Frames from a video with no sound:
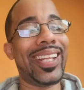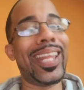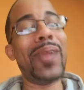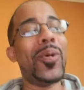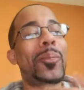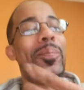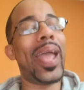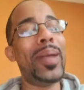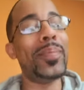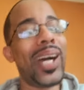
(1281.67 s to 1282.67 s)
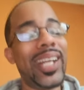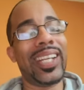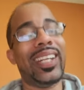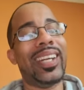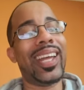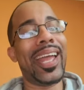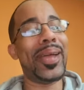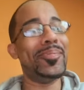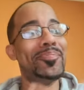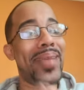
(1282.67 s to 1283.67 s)
they will pay money
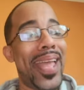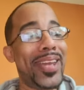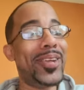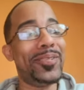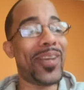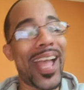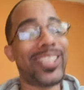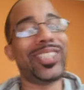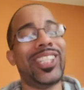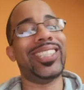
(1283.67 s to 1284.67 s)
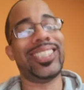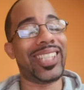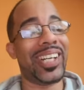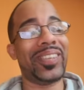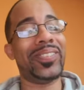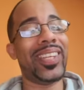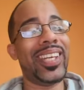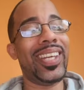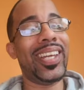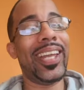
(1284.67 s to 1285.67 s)
and manufacture this stuff
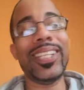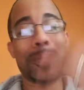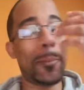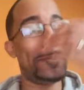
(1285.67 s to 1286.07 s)
it's